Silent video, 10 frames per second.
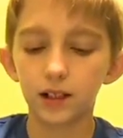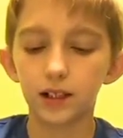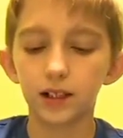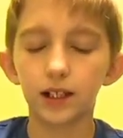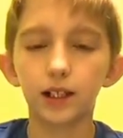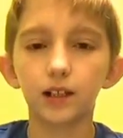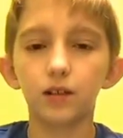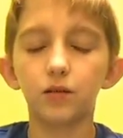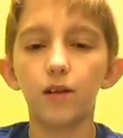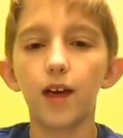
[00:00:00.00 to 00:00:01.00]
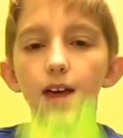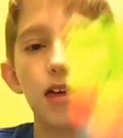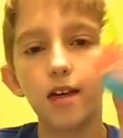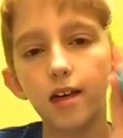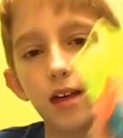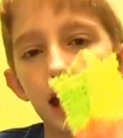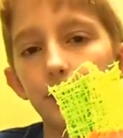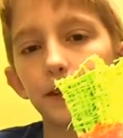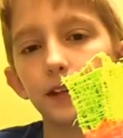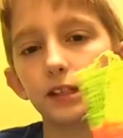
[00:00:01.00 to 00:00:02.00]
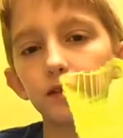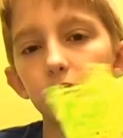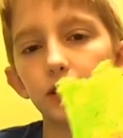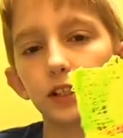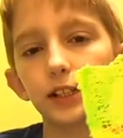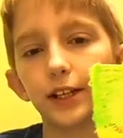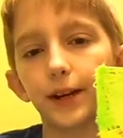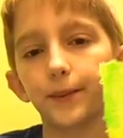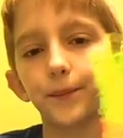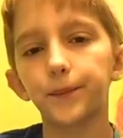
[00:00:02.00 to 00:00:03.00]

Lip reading: Now, I made this with the Create.